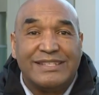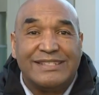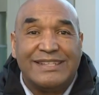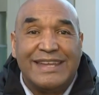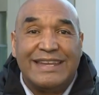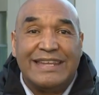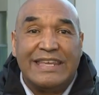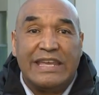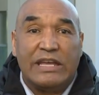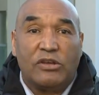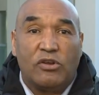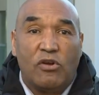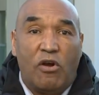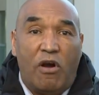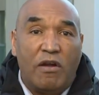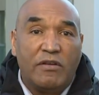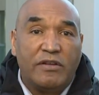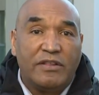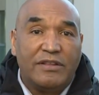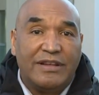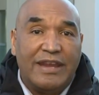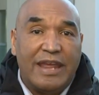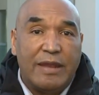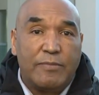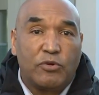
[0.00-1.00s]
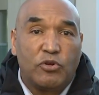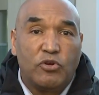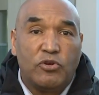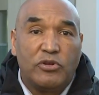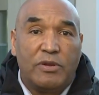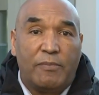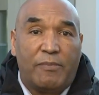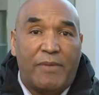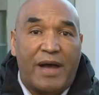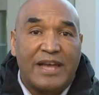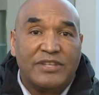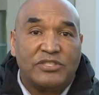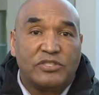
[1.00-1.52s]
He said he had gone to the
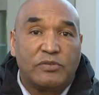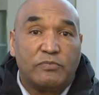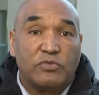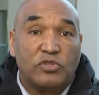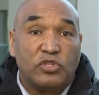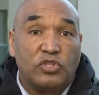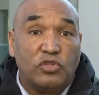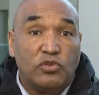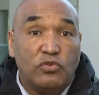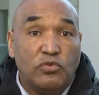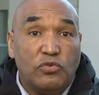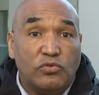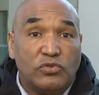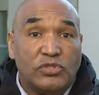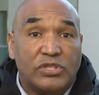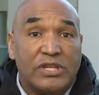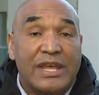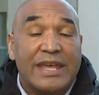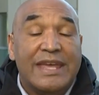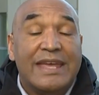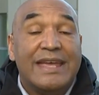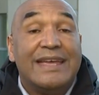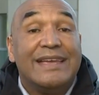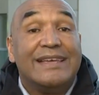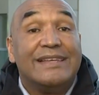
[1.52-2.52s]
neighborhood to buy some shoes.